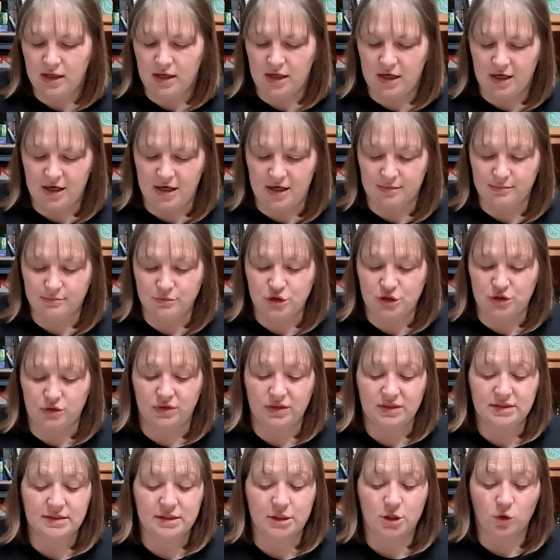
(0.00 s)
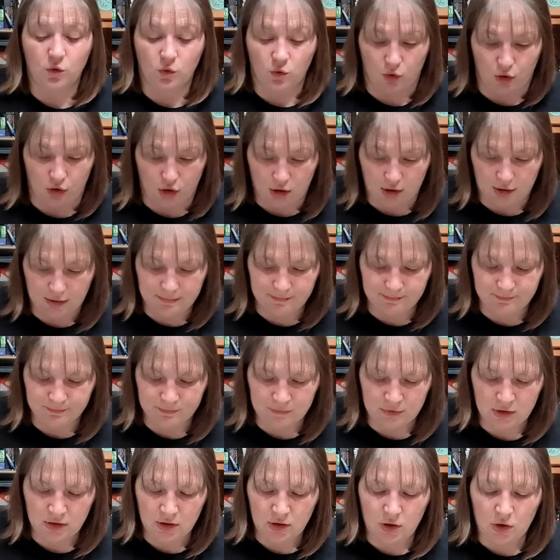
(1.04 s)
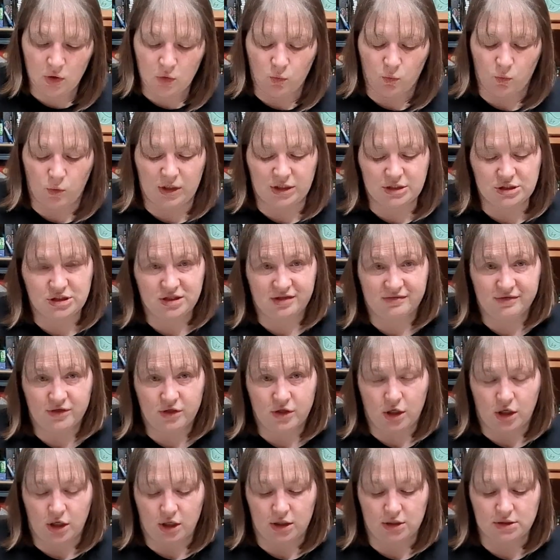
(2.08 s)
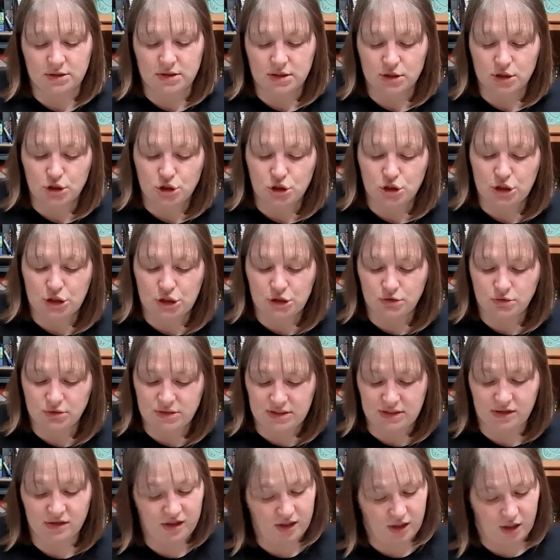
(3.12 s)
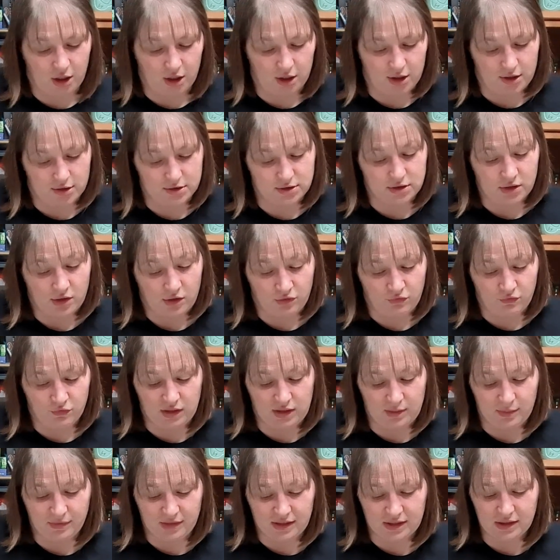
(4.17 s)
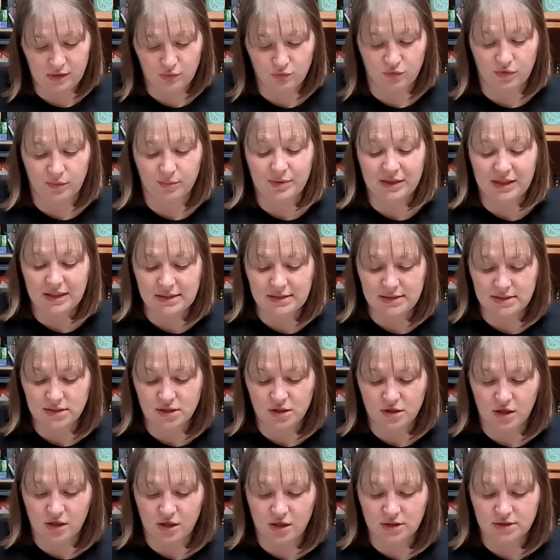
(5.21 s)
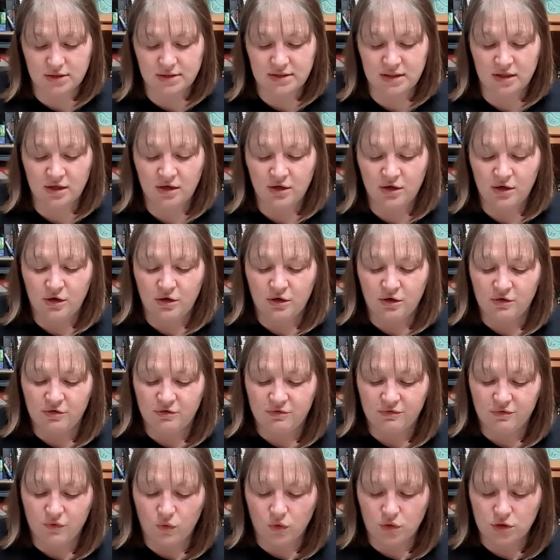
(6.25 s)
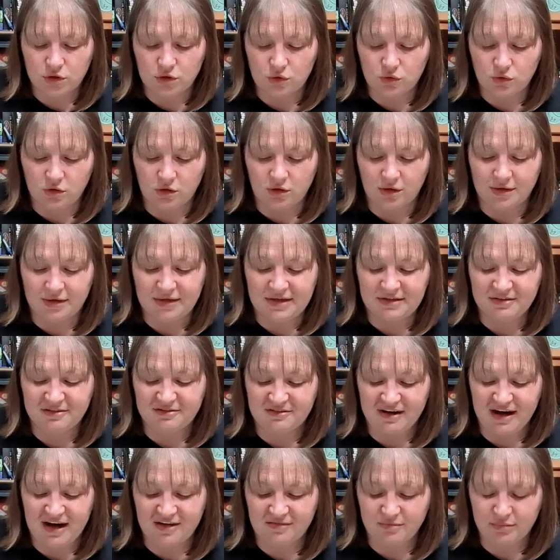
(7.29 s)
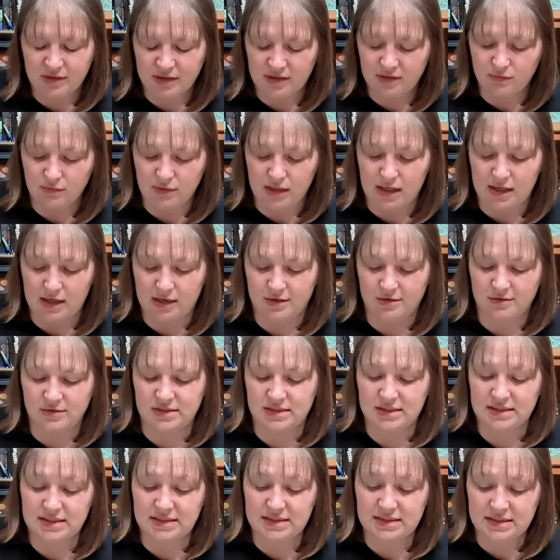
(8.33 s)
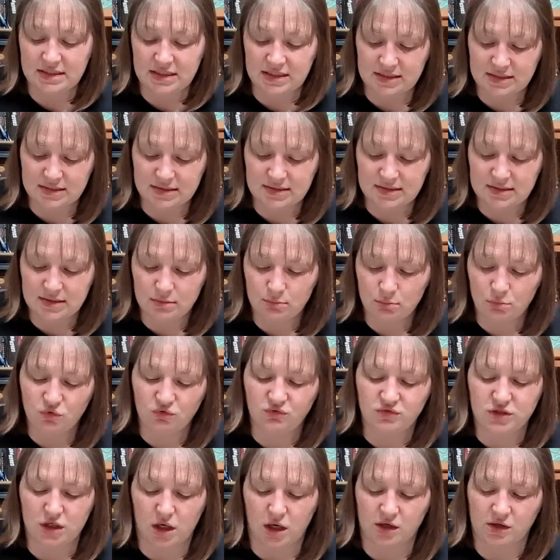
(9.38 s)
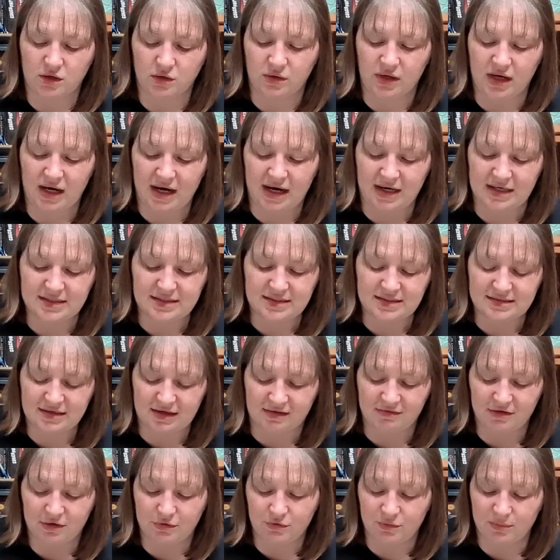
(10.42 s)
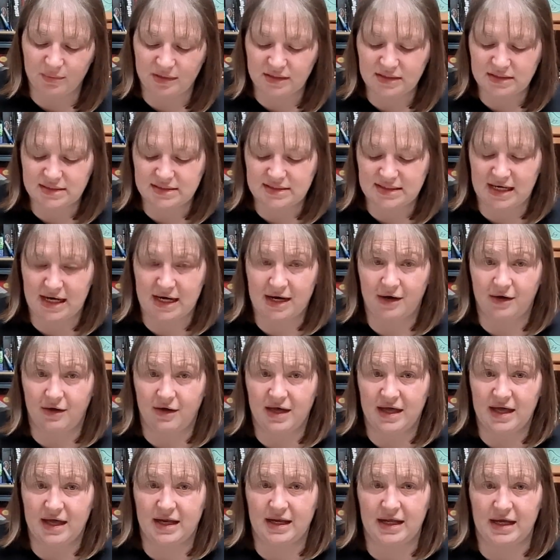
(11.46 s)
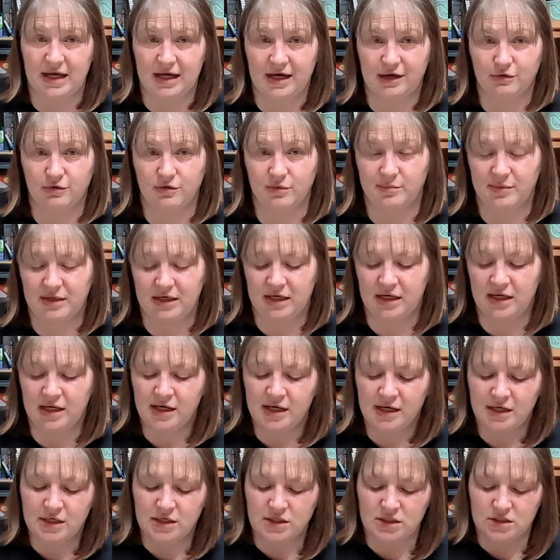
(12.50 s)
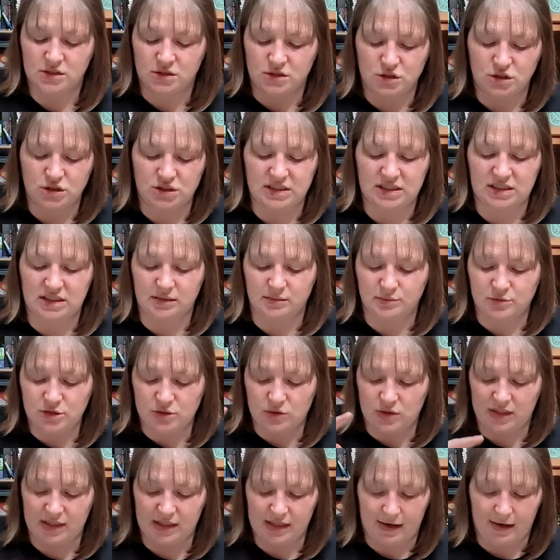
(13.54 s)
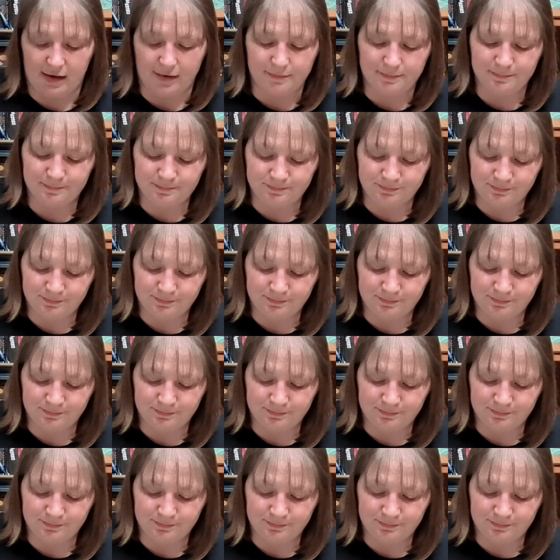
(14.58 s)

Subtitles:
Do things in order. 1, shuffle the cards. 2, deal the cards. 3, replace the cards. 4, duel. 5, play the round. 6, move Tacocat. 7, replace the tile. And 8, repeat. So you just keep doing that.